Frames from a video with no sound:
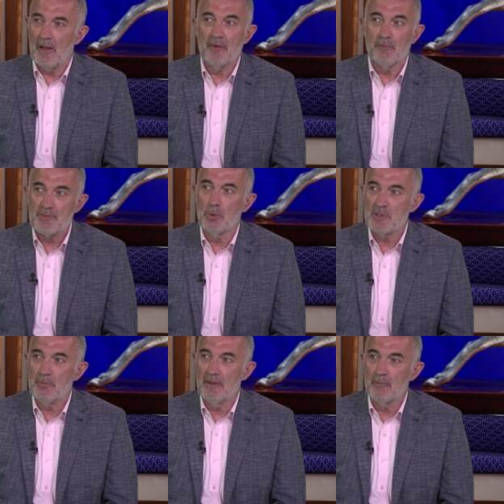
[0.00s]
I think we've
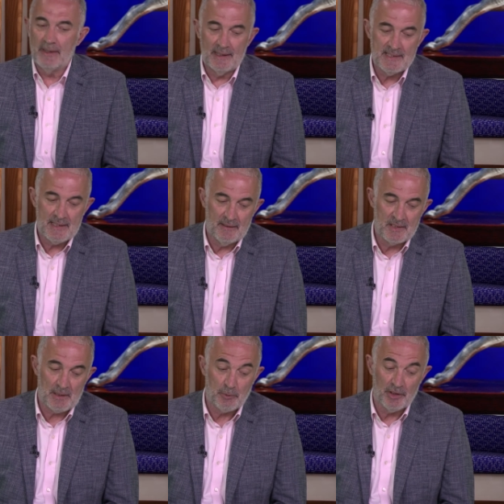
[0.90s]
talked about the main
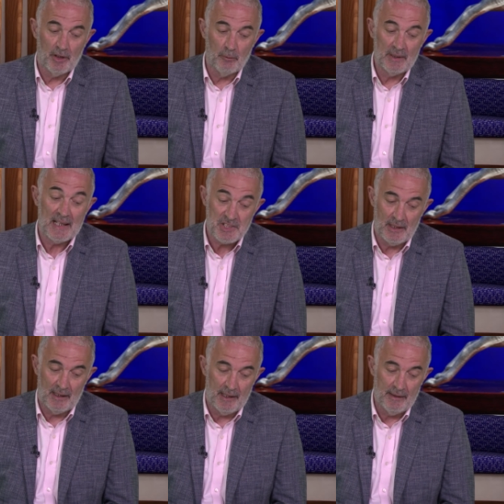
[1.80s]
contenders. I'm going to go with
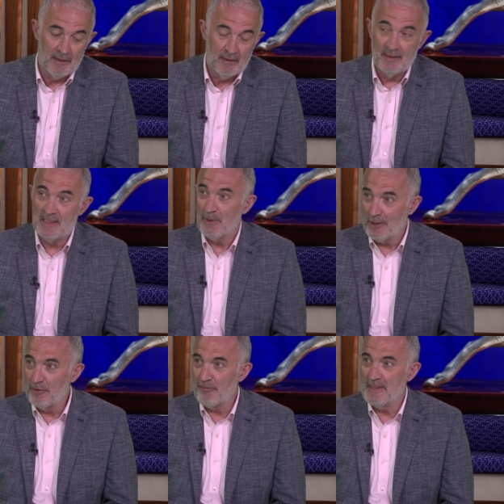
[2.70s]
Lazuli. He's been
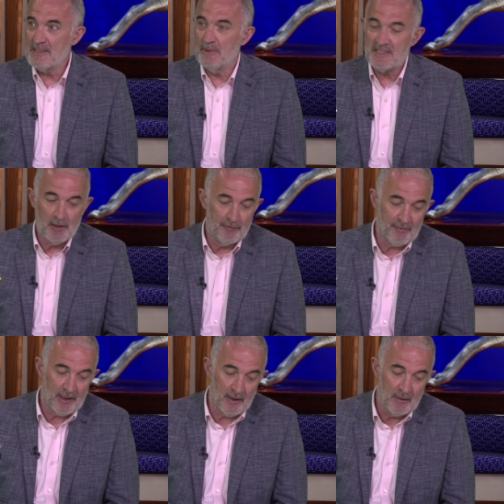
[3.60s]
a good friend to me so
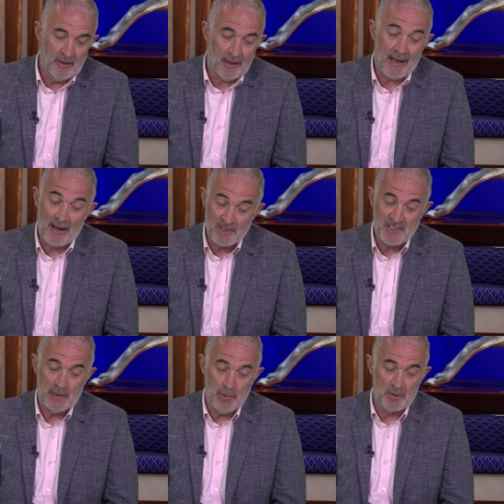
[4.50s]
far. Uh,
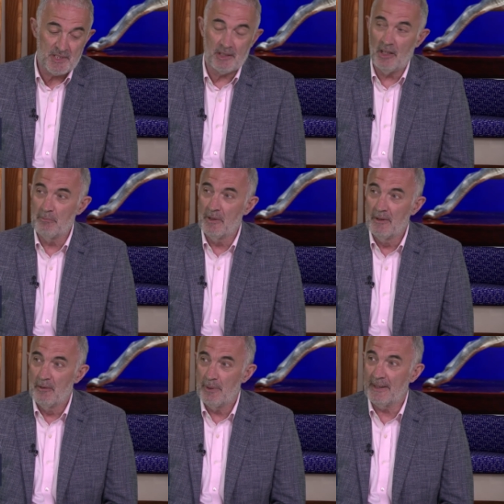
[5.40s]
Arecibo to come,
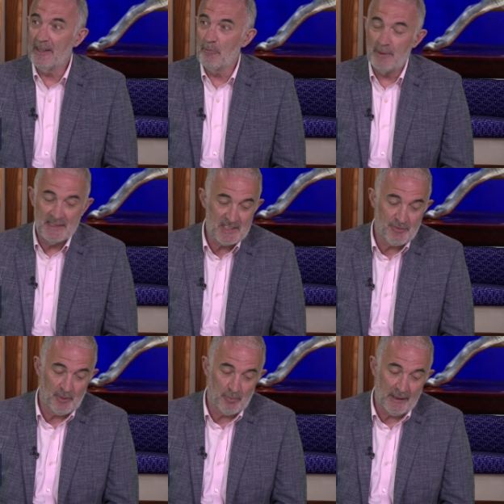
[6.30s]
picking up pieces
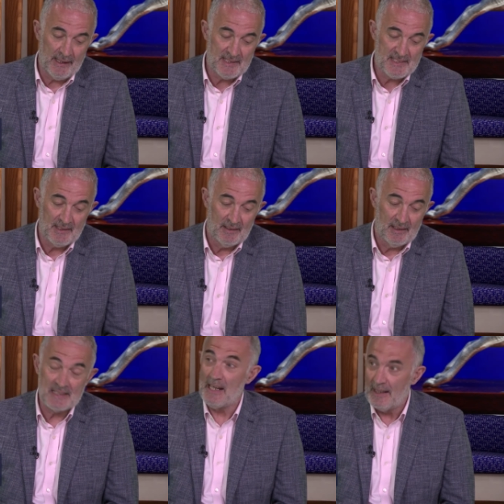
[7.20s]
for a place.
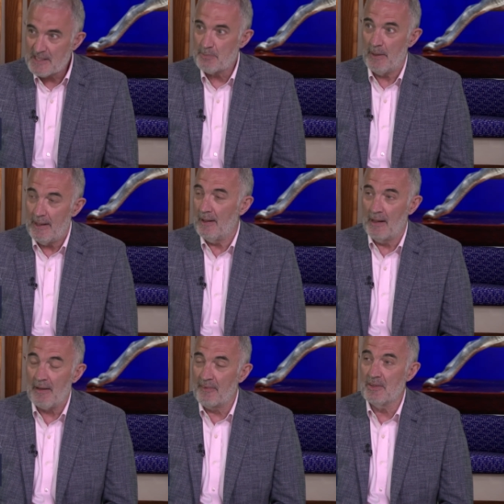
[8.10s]
Atalis Bay,
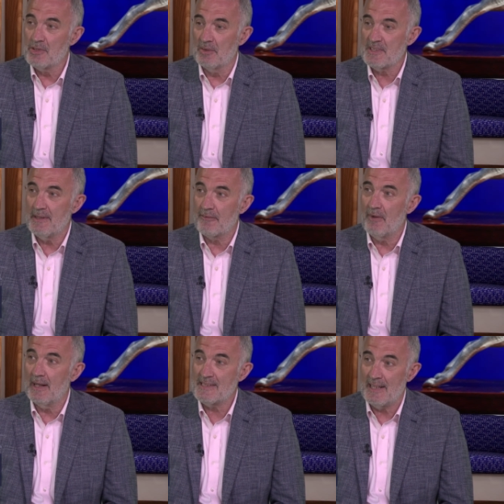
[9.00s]
I, think John's dead
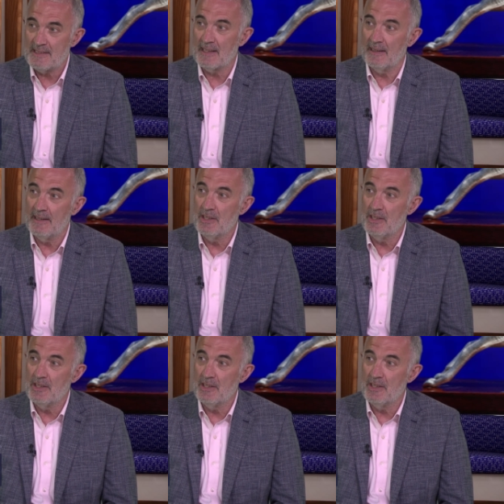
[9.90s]
right tactically.